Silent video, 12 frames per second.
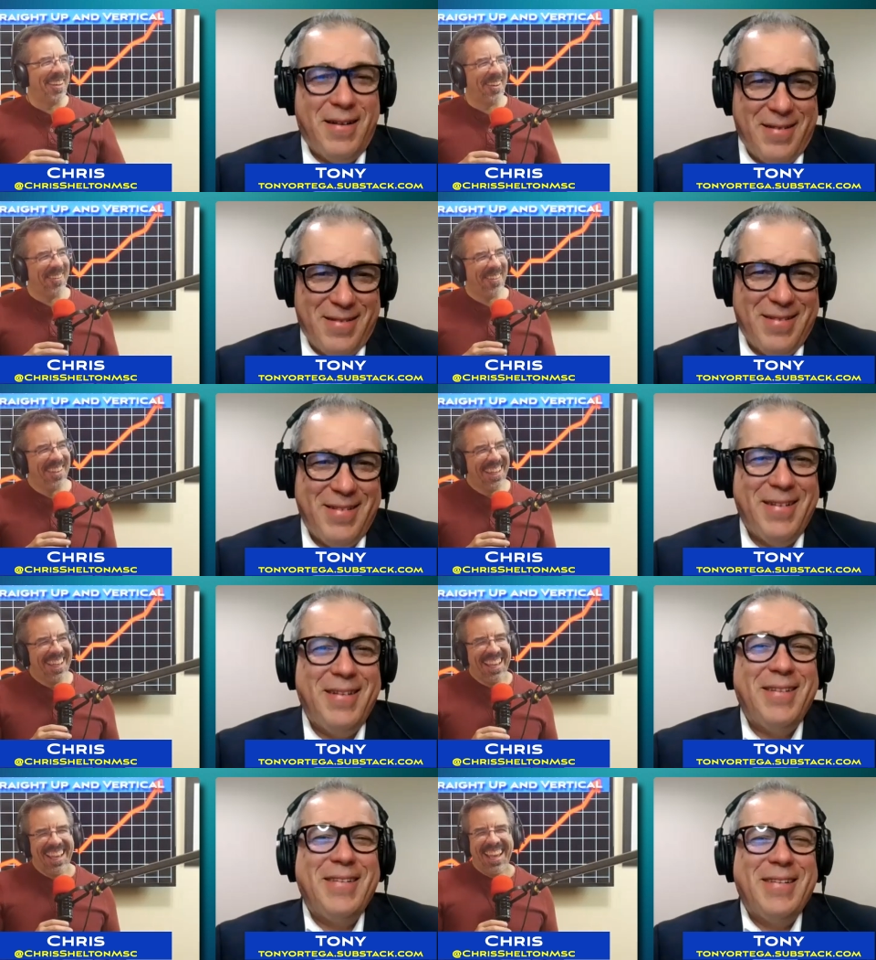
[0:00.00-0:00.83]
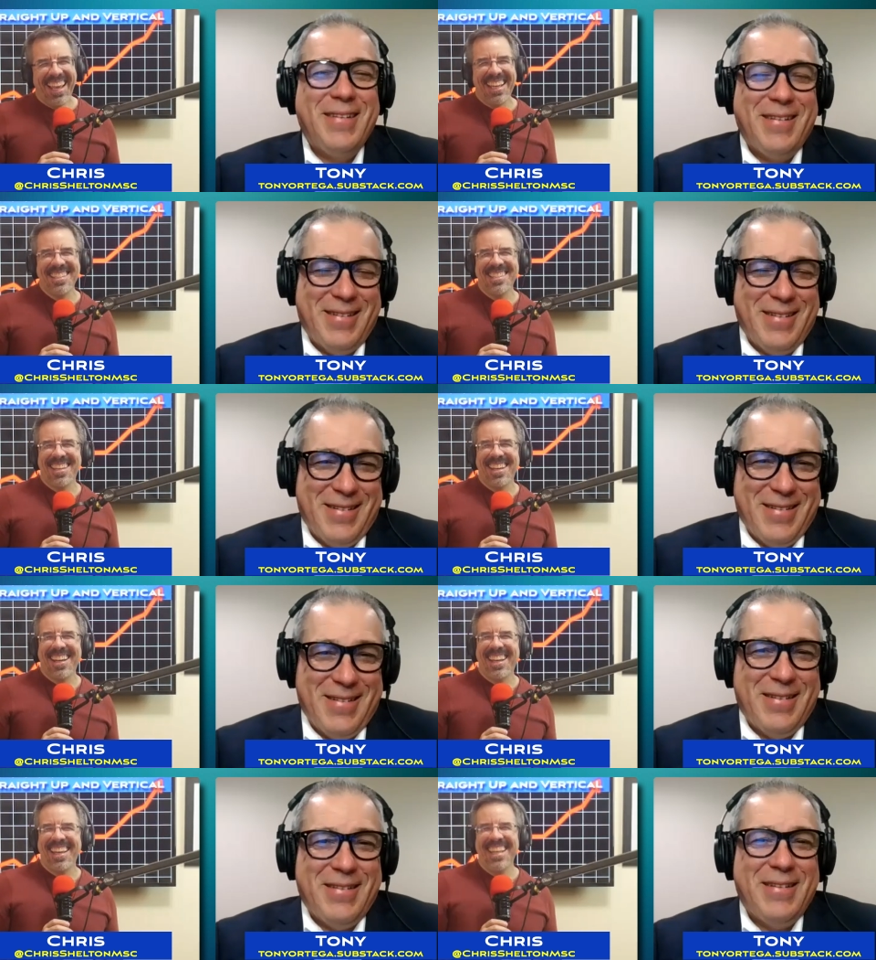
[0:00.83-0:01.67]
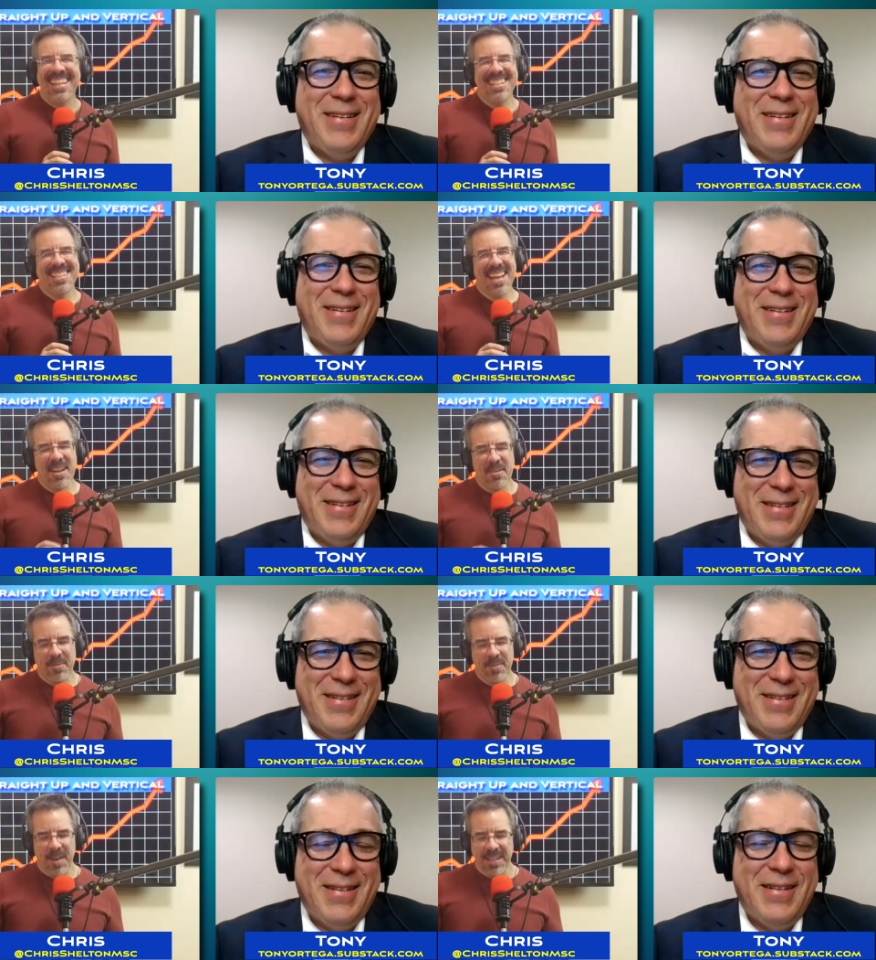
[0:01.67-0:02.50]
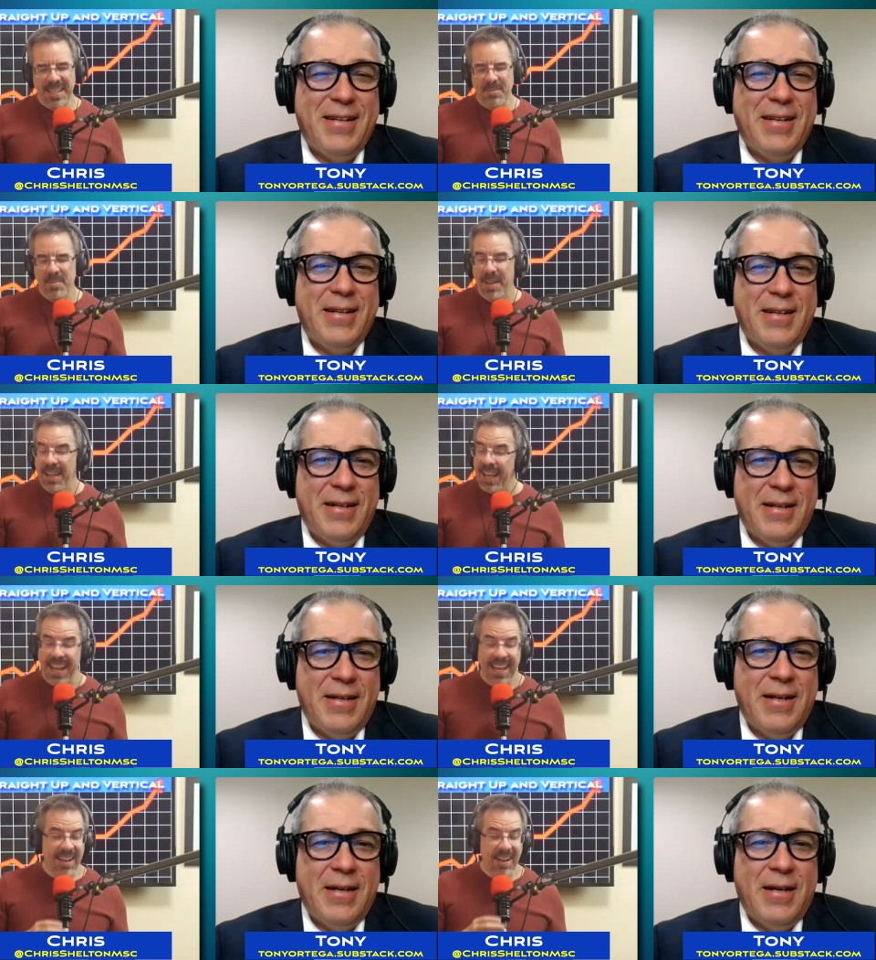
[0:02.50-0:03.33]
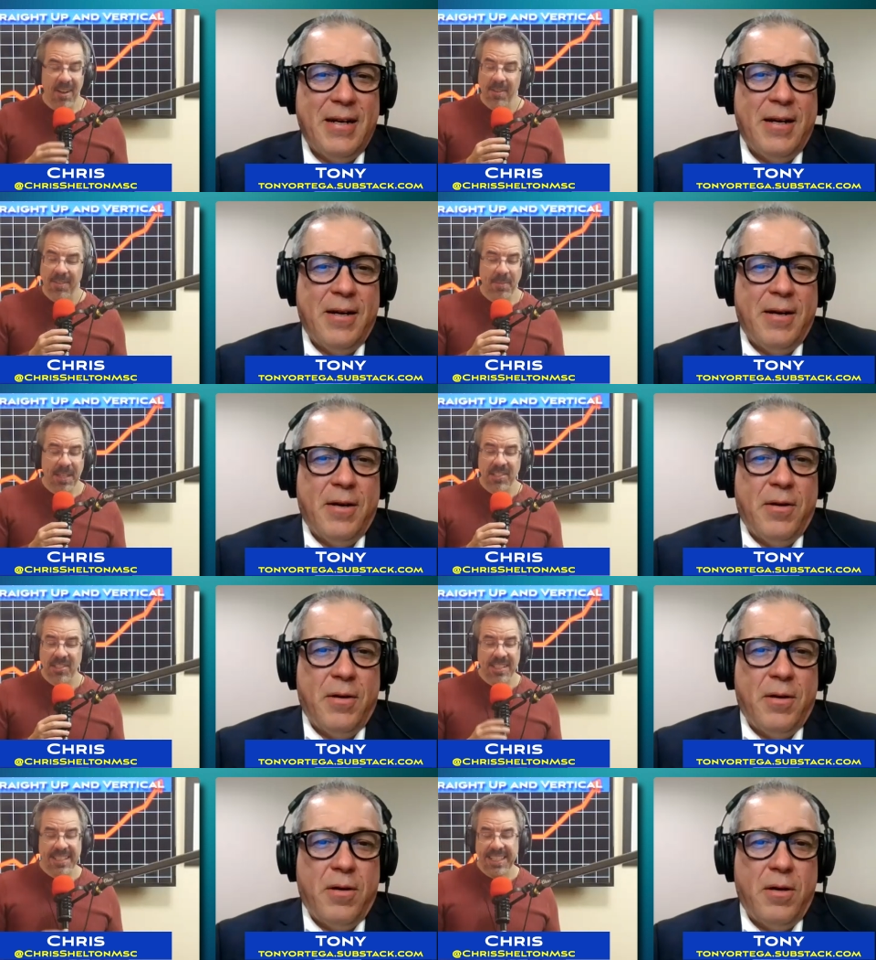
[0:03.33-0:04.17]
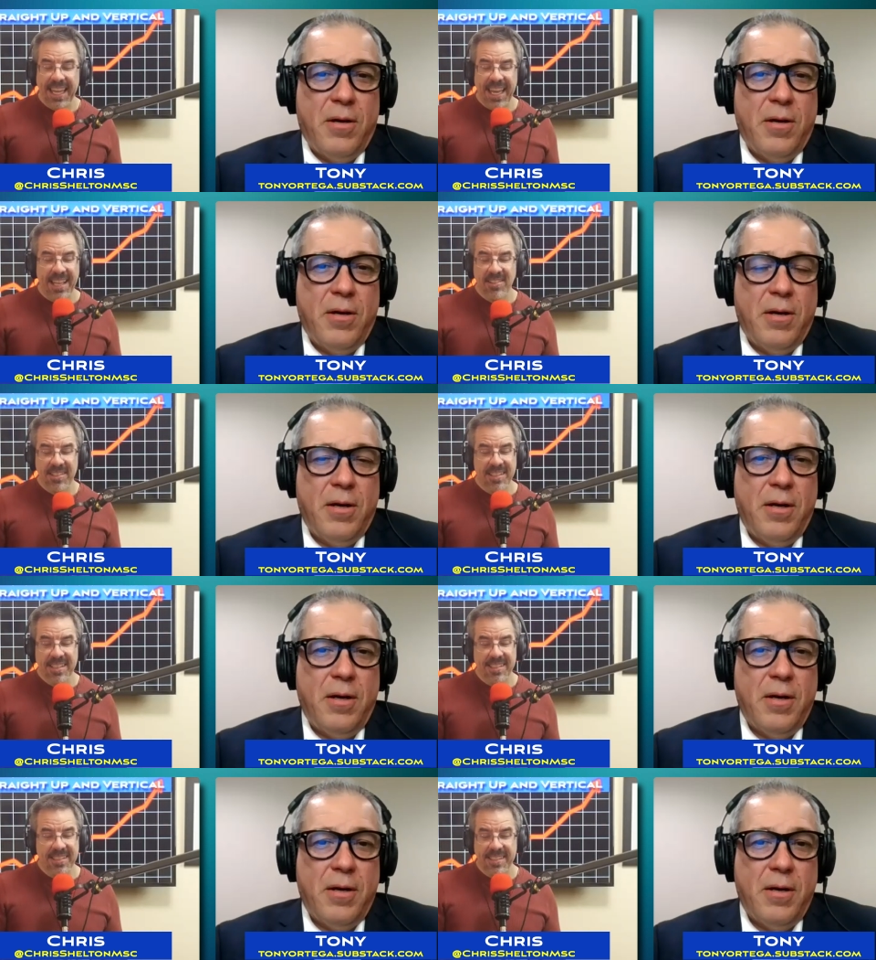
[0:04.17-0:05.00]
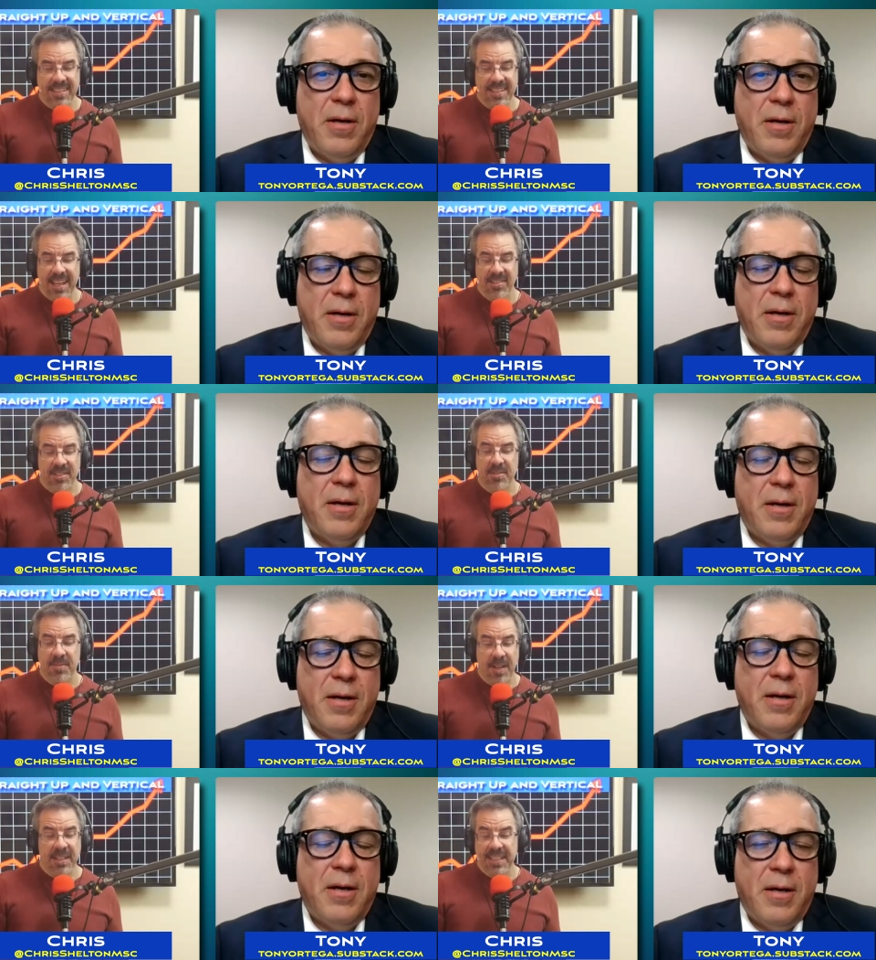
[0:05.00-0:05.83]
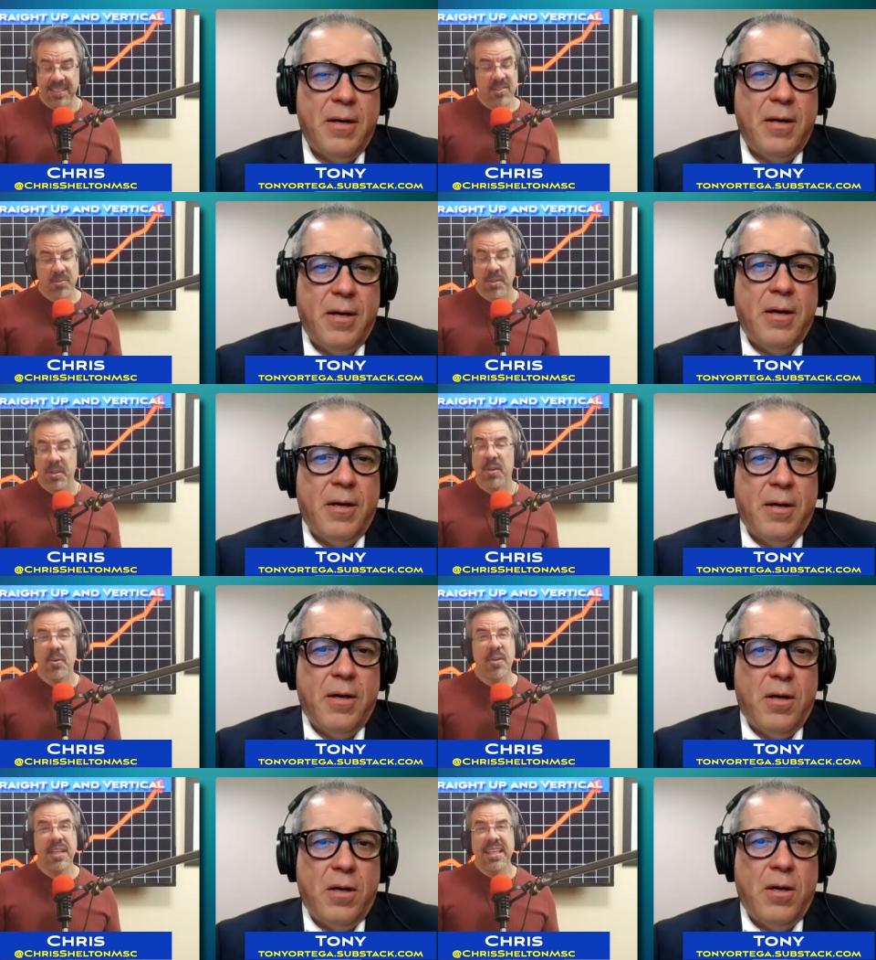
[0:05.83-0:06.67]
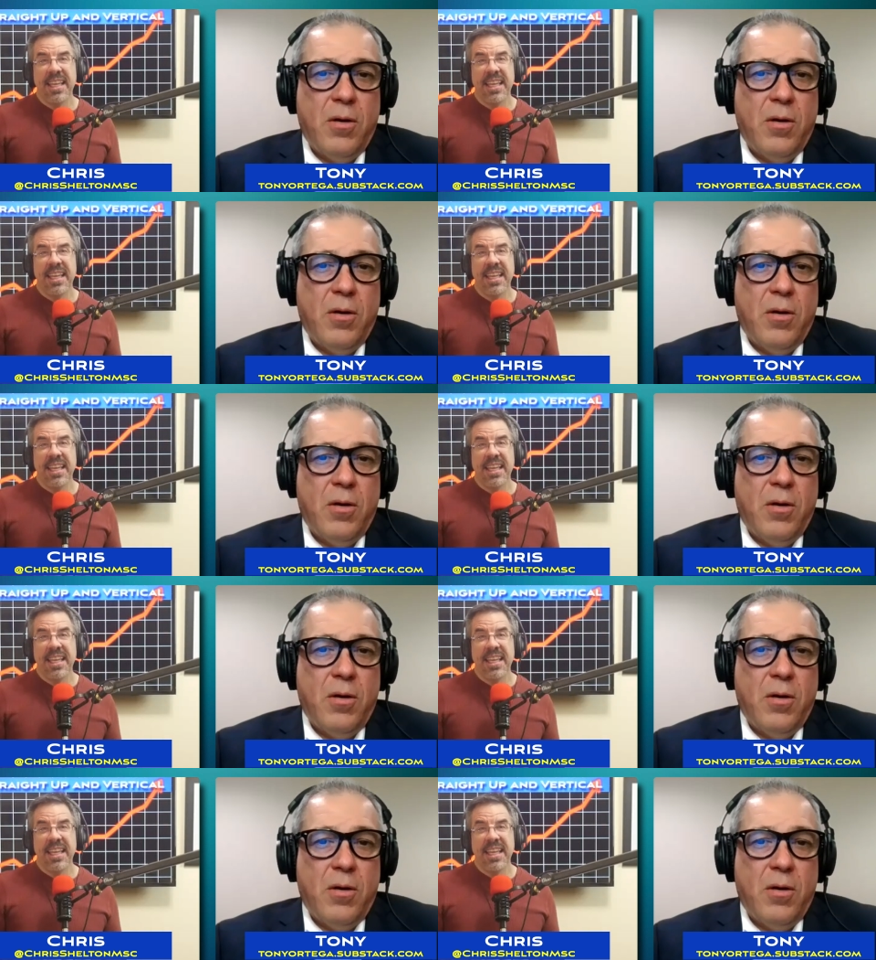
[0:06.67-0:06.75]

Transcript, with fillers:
Speaker 1: know it's uh, it is kind of funny but I, and i'll mention it again just because it's not just funny it's true